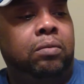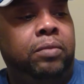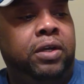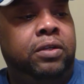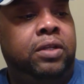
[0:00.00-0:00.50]

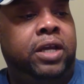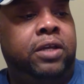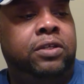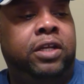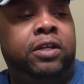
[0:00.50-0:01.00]
Because like
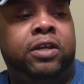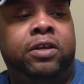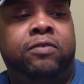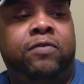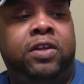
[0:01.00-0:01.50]
I said in
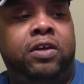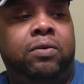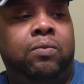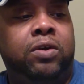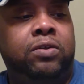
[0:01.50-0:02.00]
another
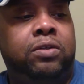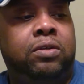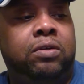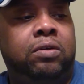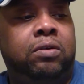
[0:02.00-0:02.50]
video once,